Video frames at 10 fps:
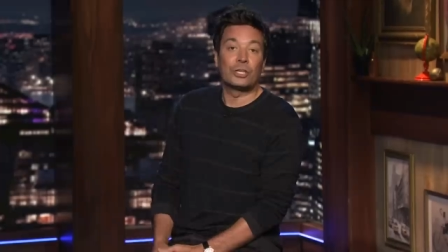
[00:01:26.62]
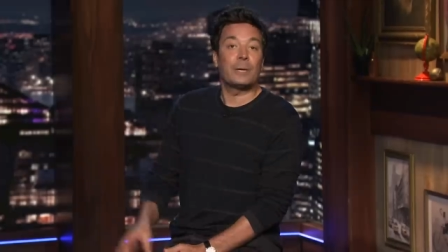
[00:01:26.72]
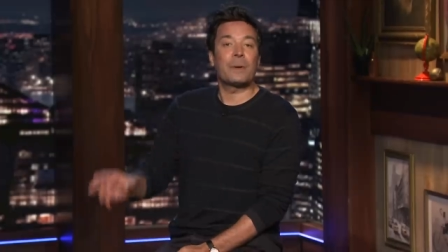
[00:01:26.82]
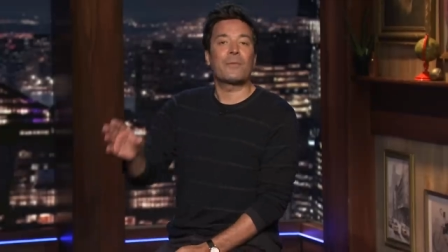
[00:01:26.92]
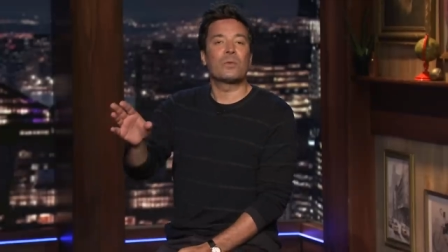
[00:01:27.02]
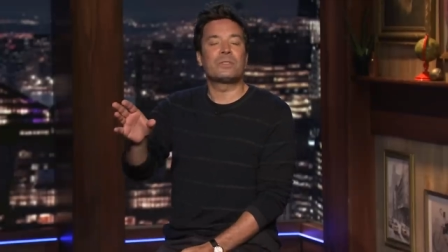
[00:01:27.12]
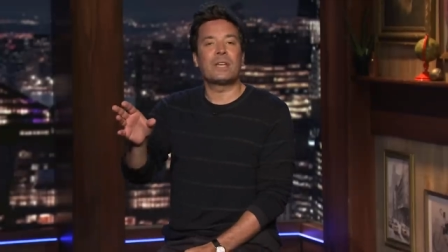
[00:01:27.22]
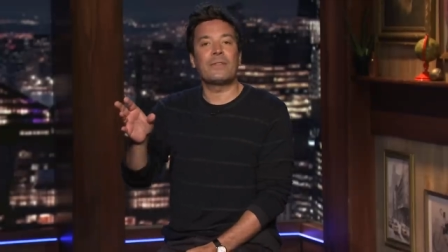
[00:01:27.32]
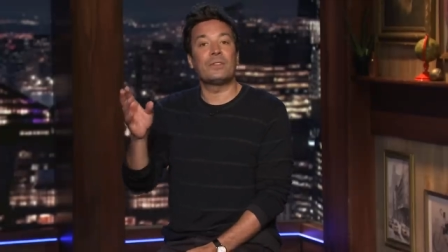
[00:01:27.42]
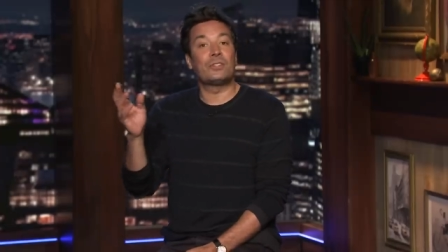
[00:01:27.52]
keep everyone
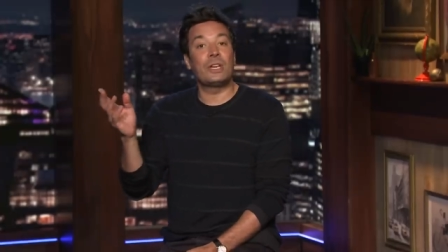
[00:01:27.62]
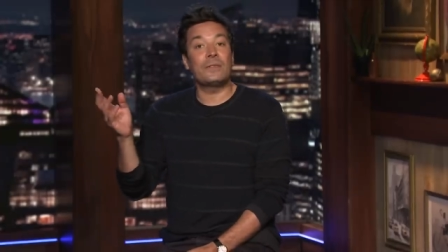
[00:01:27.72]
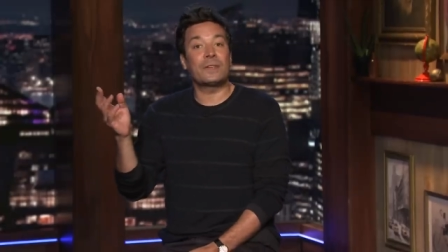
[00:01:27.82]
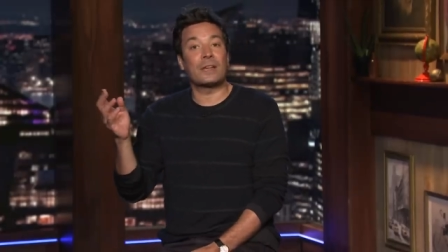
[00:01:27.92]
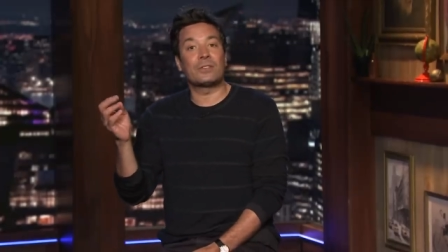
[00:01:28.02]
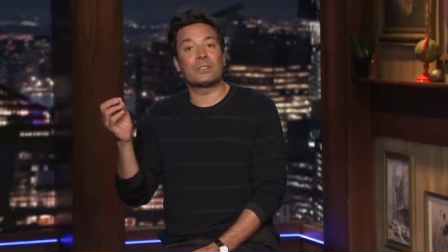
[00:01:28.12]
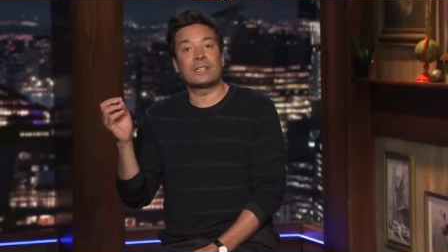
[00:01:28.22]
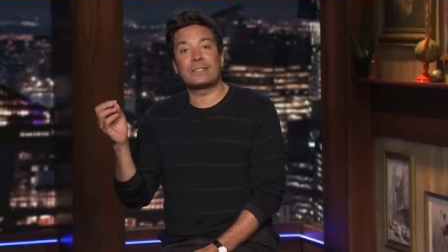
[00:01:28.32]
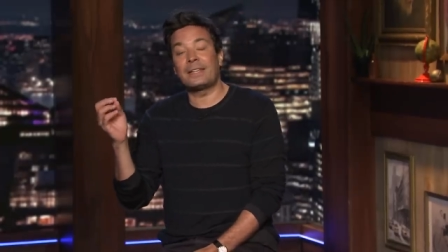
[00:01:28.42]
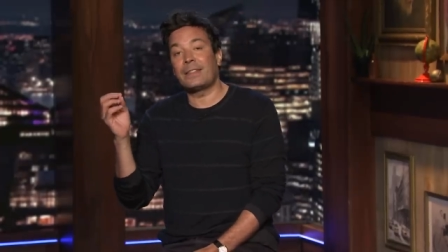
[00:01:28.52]
safe, the Chiefs had just
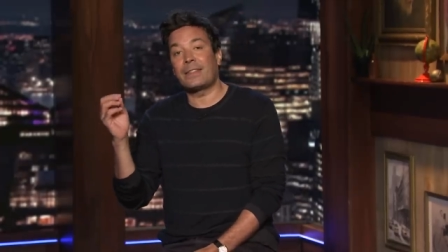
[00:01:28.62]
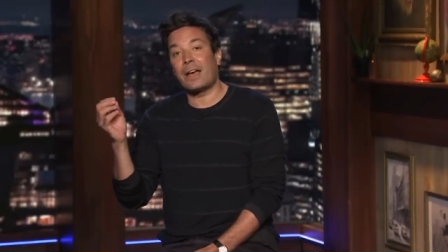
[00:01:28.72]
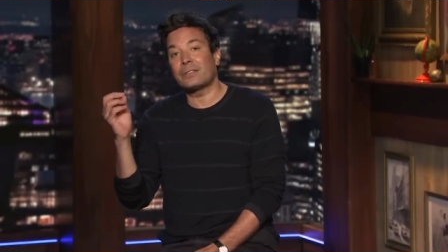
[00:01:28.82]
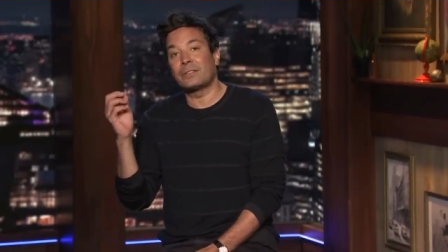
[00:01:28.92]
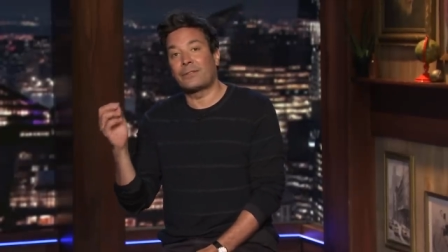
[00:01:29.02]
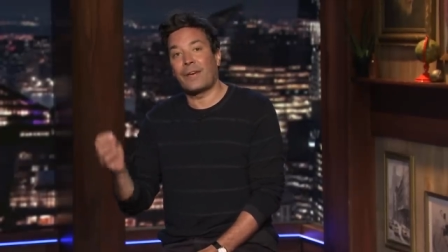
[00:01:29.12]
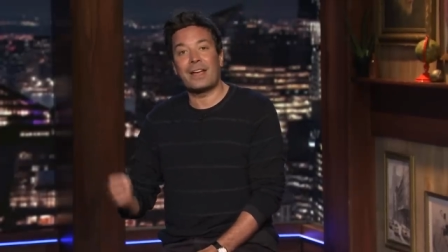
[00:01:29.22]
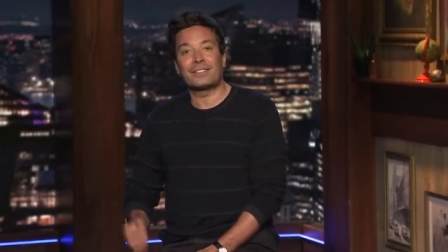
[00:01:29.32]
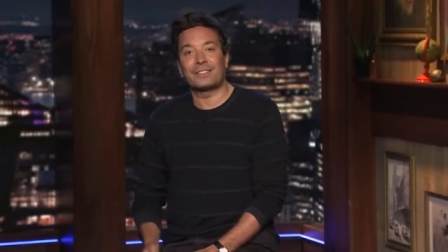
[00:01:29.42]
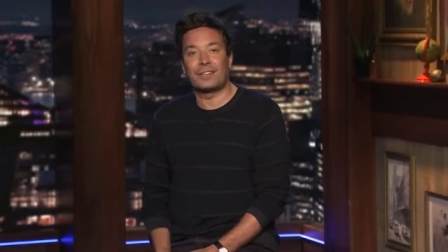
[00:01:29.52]
16,000
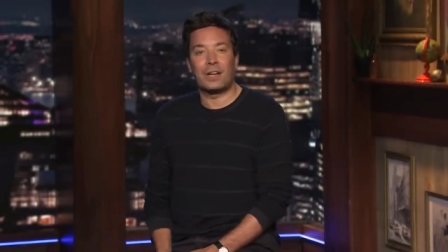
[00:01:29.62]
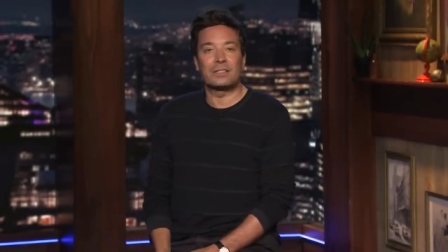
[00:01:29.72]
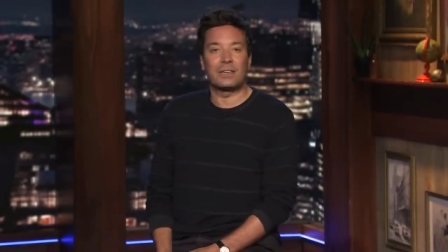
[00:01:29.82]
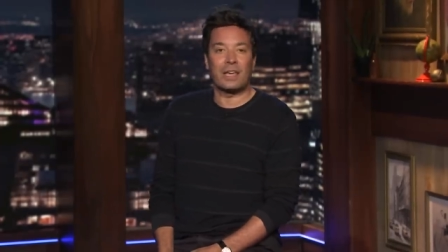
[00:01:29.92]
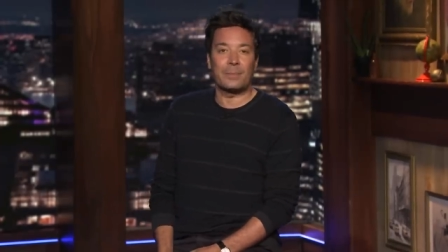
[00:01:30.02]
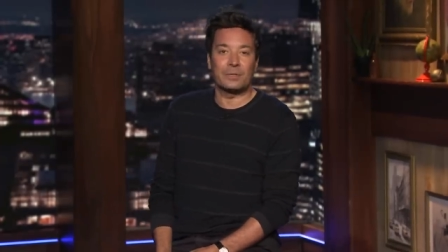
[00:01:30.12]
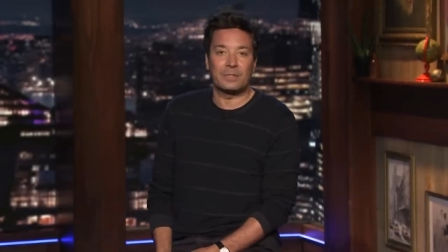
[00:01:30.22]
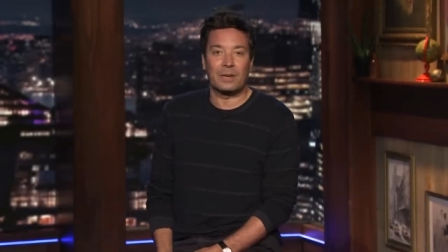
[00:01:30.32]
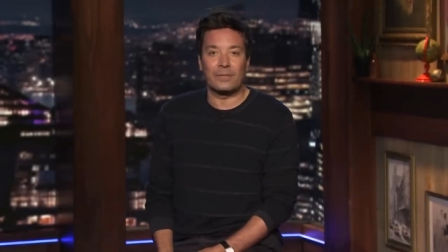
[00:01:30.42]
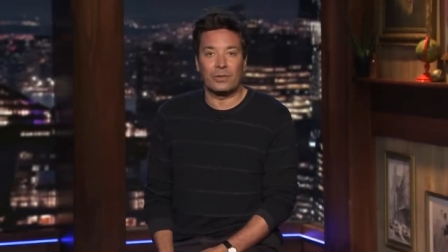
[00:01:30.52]
fans at tonight's game
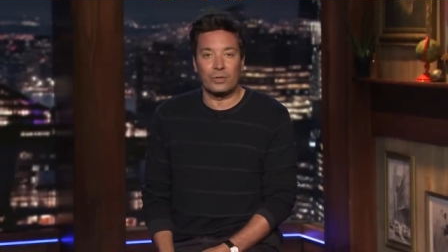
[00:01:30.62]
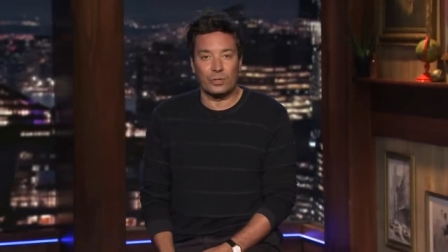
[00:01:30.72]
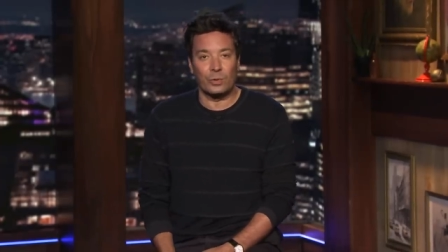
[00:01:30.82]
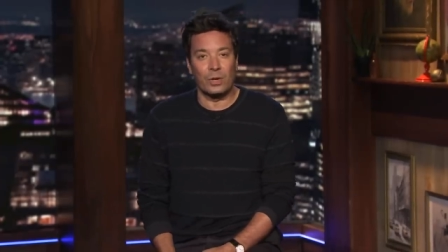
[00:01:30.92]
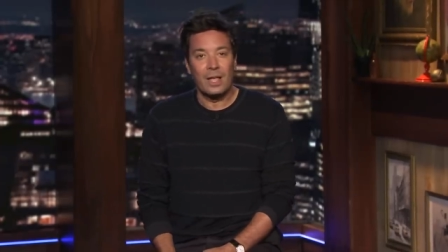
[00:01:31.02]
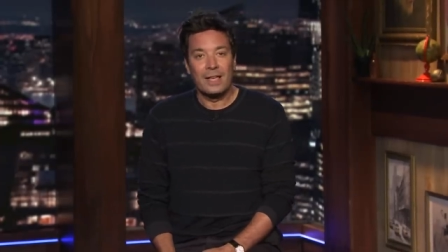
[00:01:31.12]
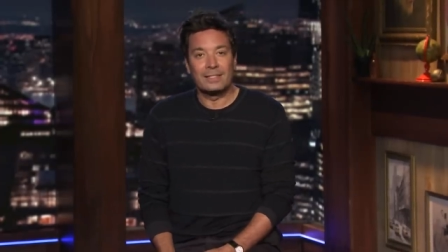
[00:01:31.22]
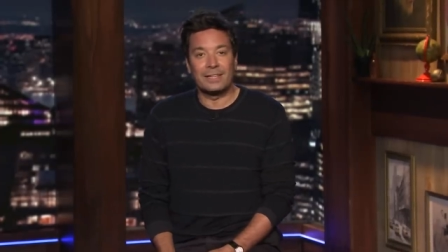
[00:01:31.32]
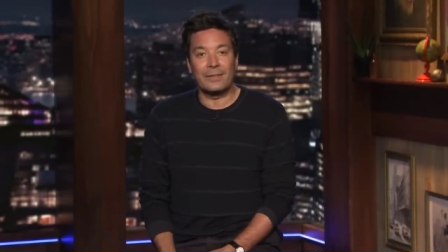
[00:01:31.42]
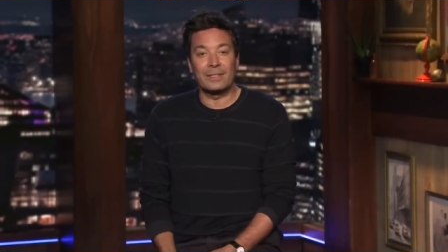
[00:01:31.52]
instead of their usual
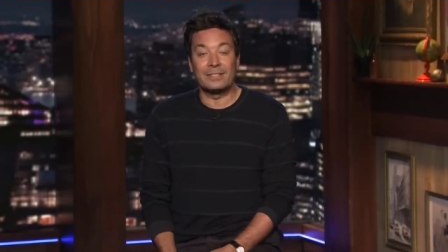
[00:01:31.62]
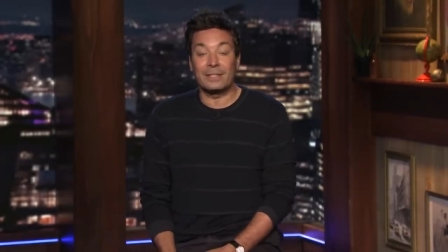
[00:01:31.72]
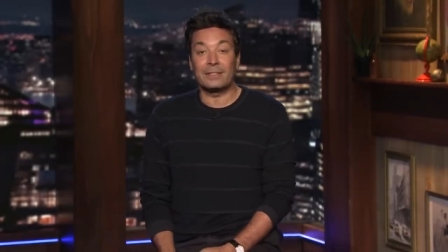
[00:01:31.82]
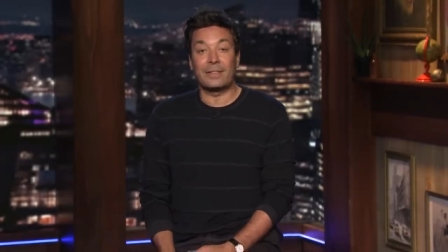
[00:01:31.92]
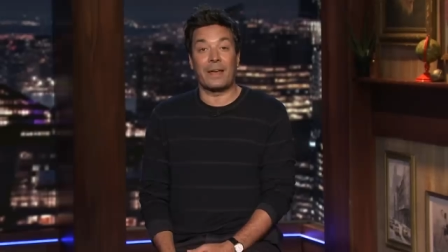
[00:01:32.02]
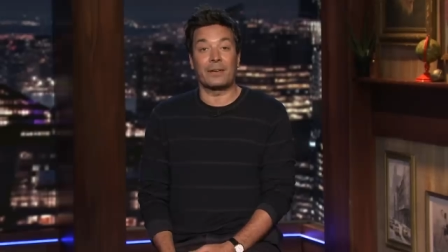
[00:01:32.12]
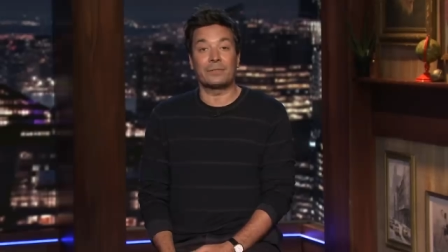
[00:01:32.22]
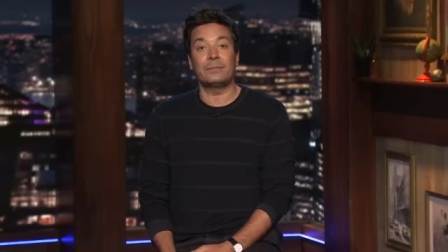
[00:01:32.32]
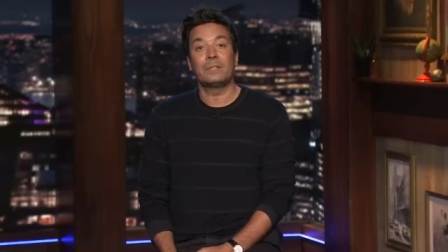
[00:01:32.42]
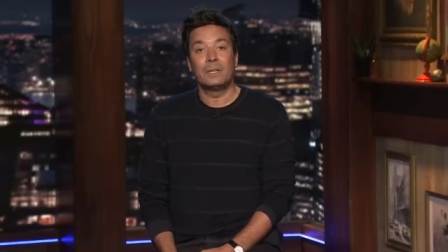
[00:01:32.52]
76,000.